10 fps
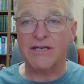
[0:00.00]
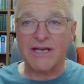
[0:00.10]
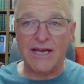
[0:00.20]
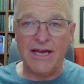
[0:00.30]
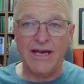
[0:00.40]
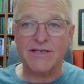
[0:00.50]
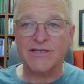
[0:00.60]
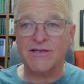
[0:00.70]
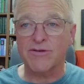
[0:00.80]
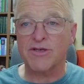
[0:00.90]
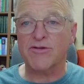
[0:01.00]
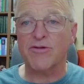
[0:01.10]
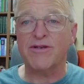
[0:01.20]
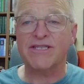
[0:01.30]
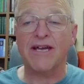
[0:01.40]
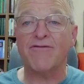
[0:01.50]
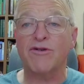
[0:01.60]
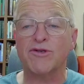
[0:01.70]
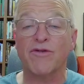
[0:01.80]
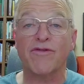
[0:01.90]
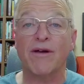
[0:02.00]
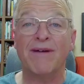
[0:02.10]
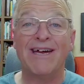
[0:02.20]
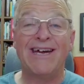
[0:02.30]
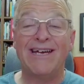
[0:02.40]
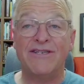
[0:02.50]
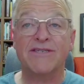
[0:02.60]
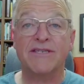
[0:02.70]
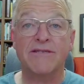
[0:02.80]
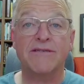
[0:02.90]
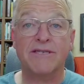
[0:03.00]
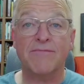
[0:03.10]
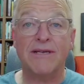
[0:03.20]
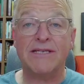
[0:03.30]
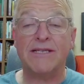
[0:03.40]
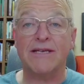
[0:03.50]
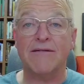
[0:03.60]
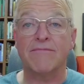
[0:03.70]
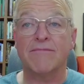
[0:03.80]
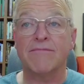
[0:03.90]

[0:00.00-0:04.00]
to kings, to those authorities, governors over them. Just said submit to them.